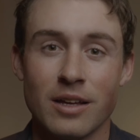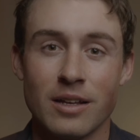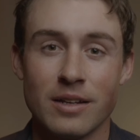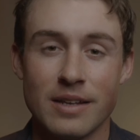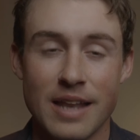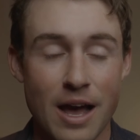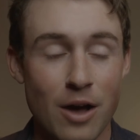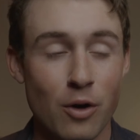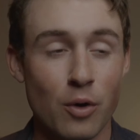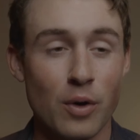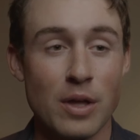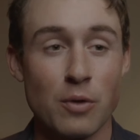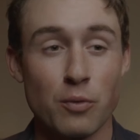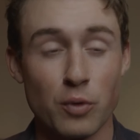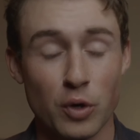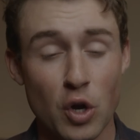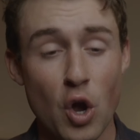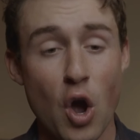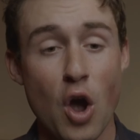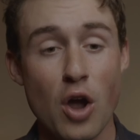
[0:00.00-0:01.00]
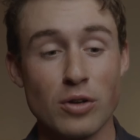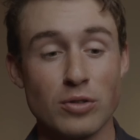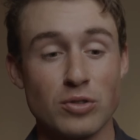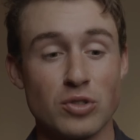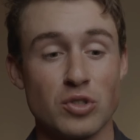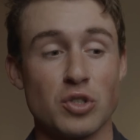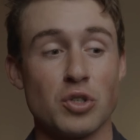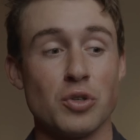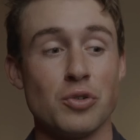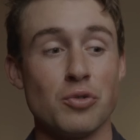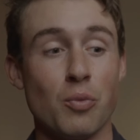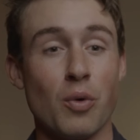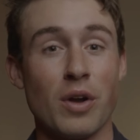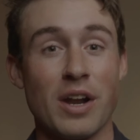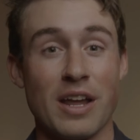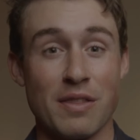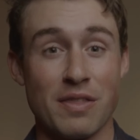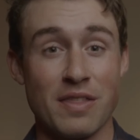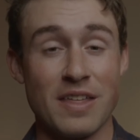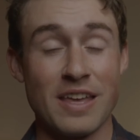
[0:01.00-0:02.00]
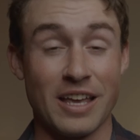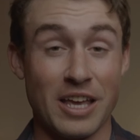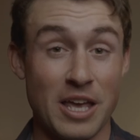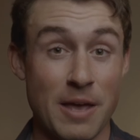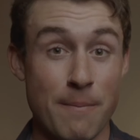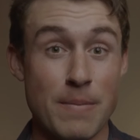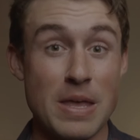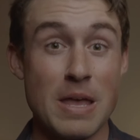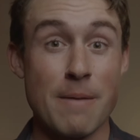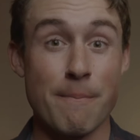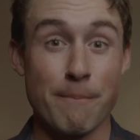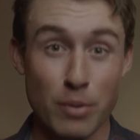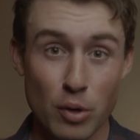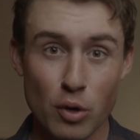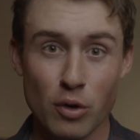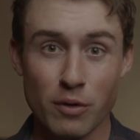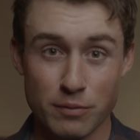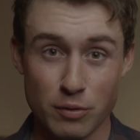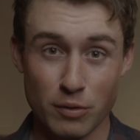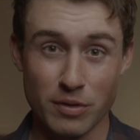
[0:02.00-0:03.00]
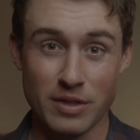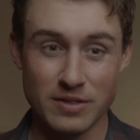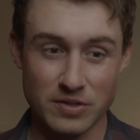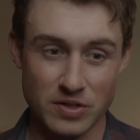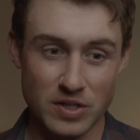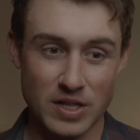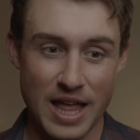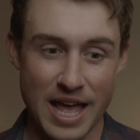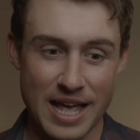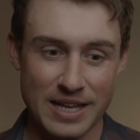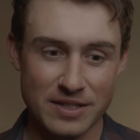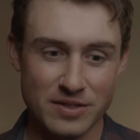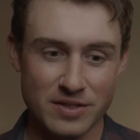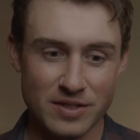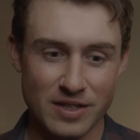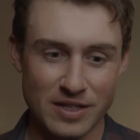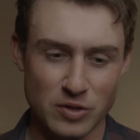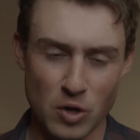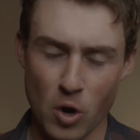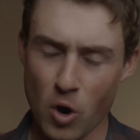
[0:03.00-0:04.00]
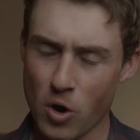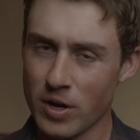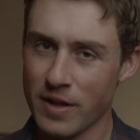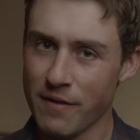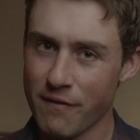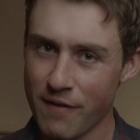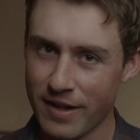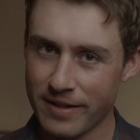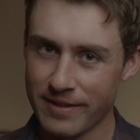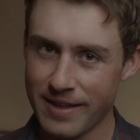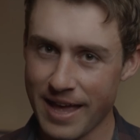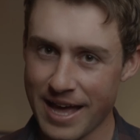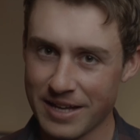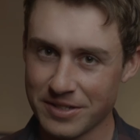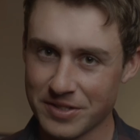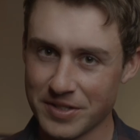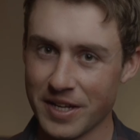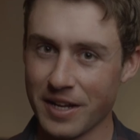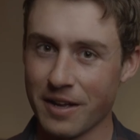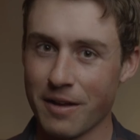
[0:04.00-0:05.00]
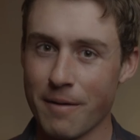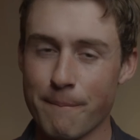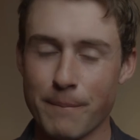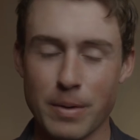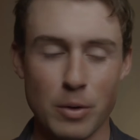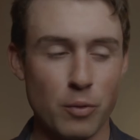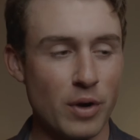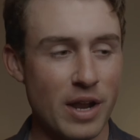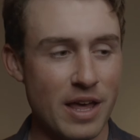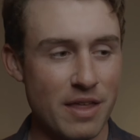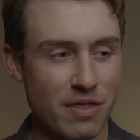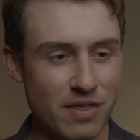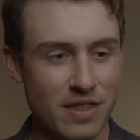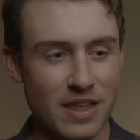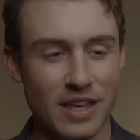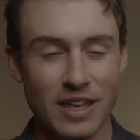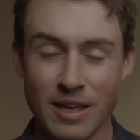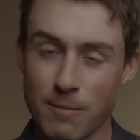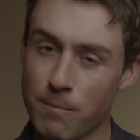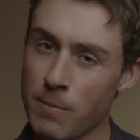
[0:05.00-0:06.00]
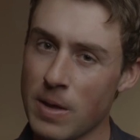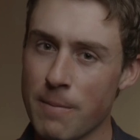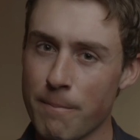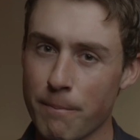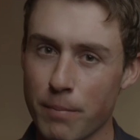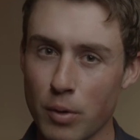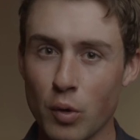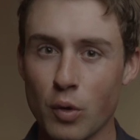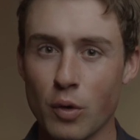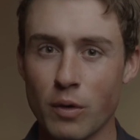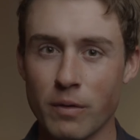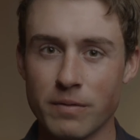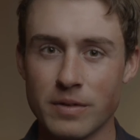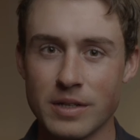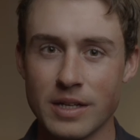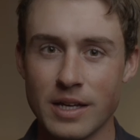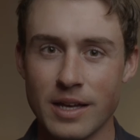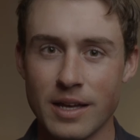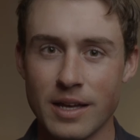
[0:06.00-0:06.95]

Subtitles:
Now, in regards to what I think can be improved with this class, it's already fantastic, but what I think can be improved